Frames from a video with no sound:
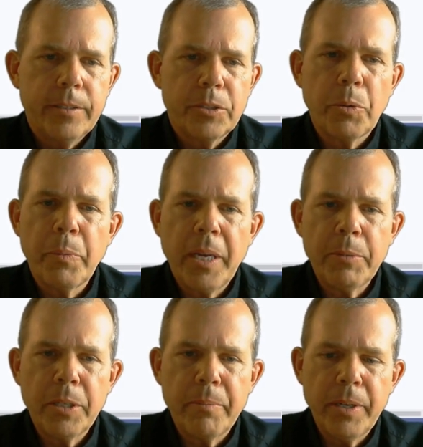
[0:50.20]
So when we
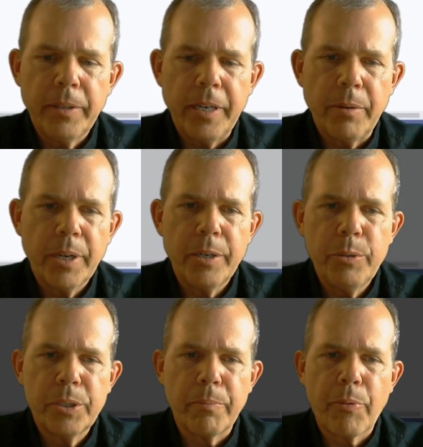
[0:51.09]
come to the middle here, we're going to
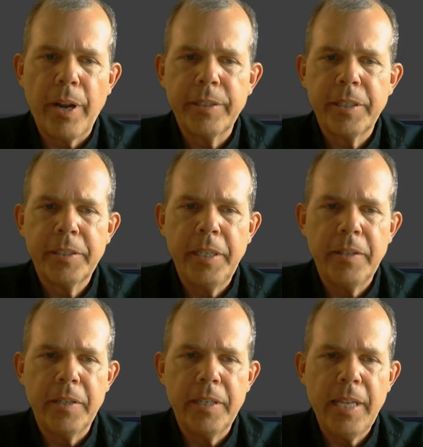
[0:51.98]
do some processing
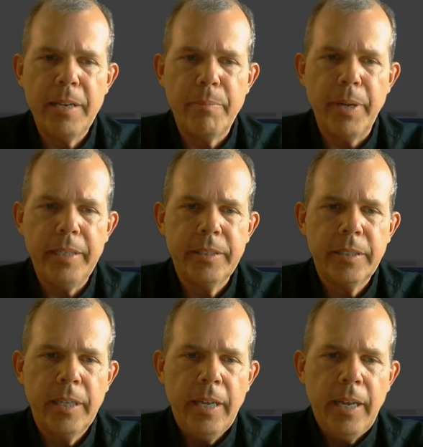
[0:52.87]
in the
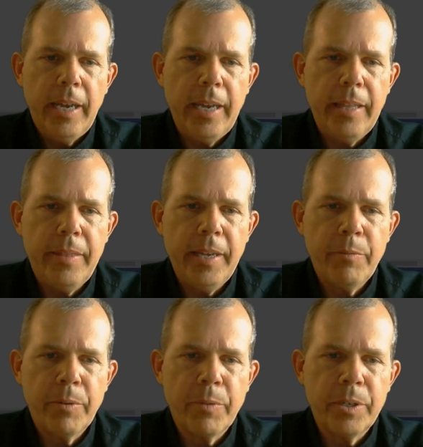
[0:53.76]
database and
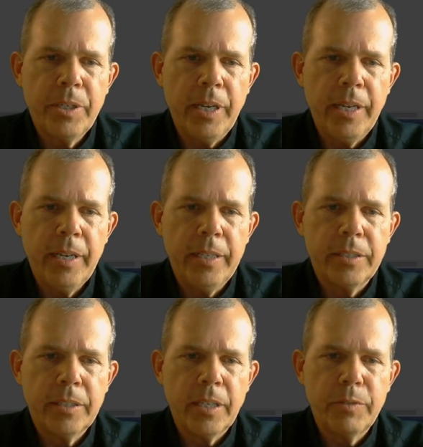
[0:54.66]
then when we're done,
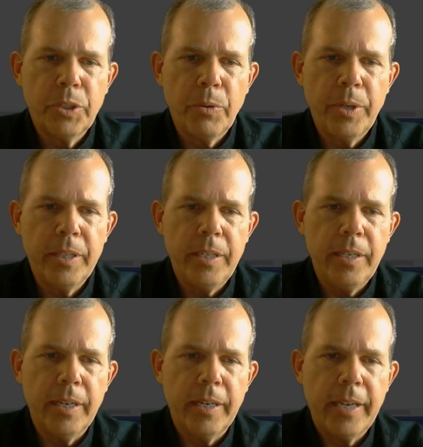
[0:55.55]
instead of showing
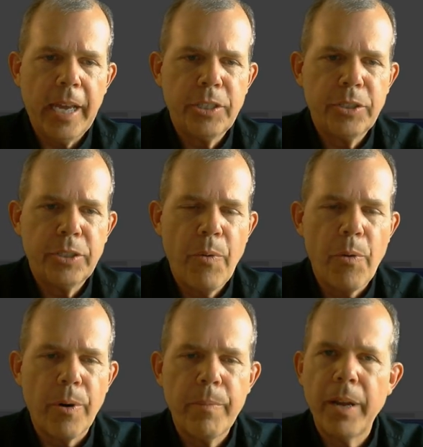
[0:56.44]
the uh, gadget
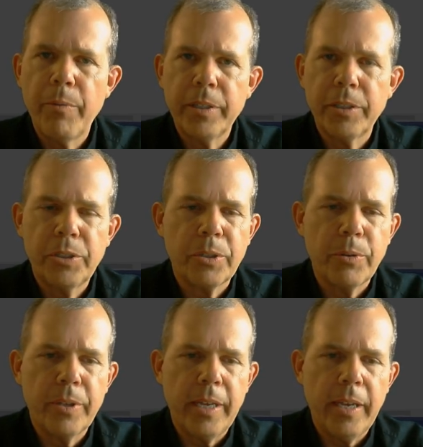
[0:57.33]
form, I want to
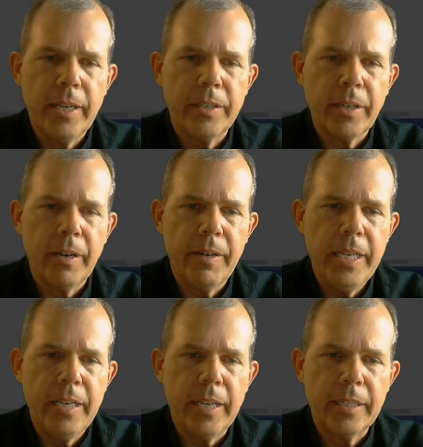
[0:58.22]
show the entire
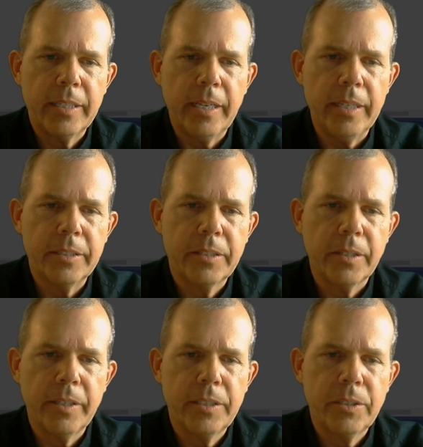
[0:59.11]
index again.
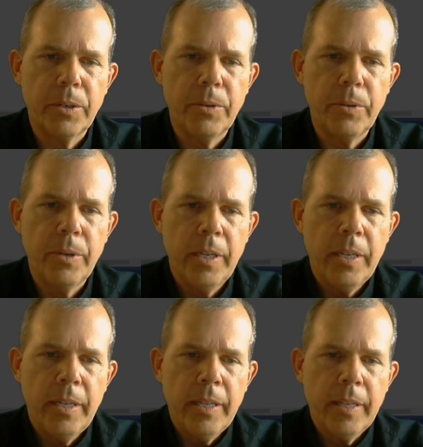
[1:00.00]
So let's show
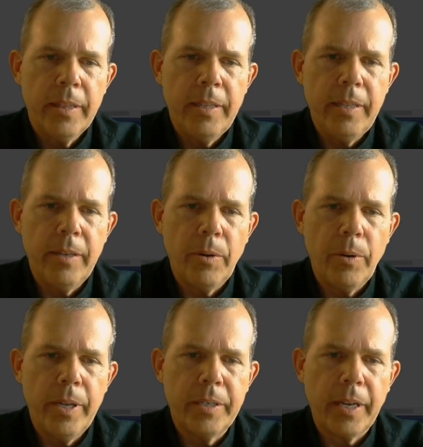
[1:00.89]
the
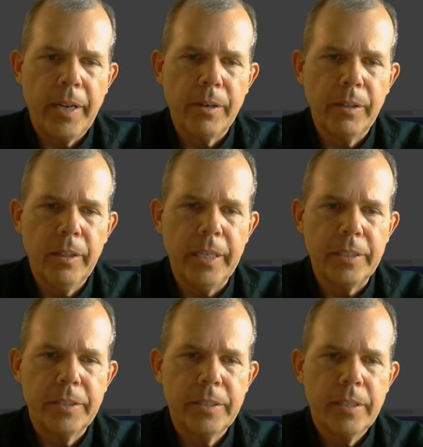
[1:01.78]
entire
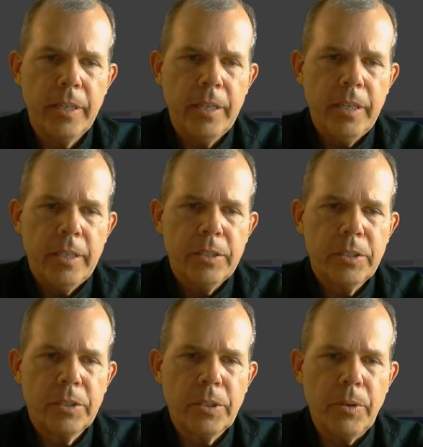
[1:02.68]
list.
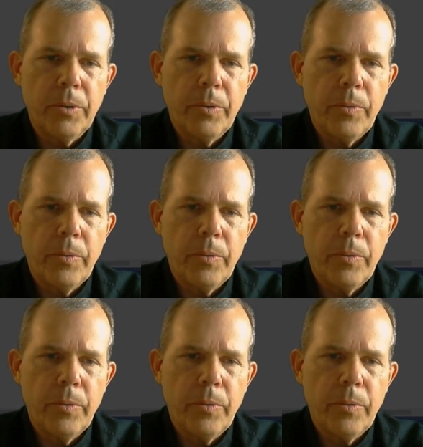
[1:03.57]
So